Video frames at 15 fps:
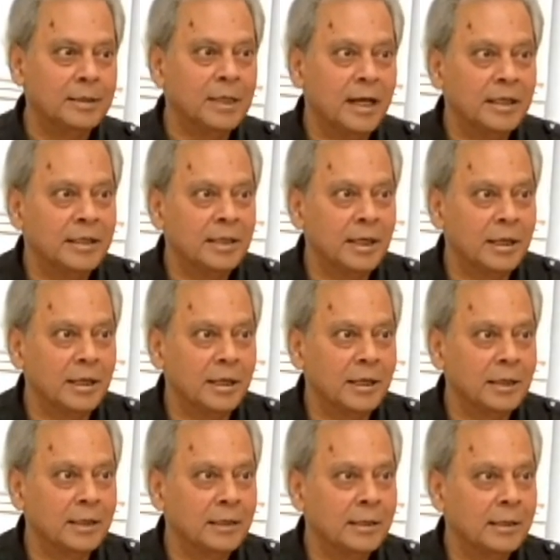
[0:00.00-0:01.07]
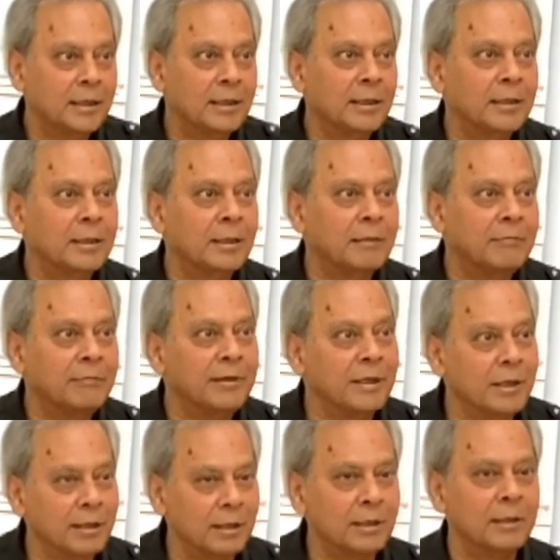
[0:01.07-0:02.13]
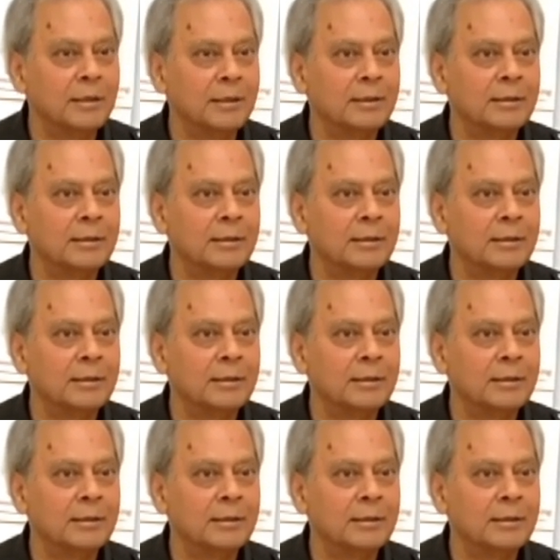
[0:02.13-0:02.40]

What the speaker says: tiny egg that we are.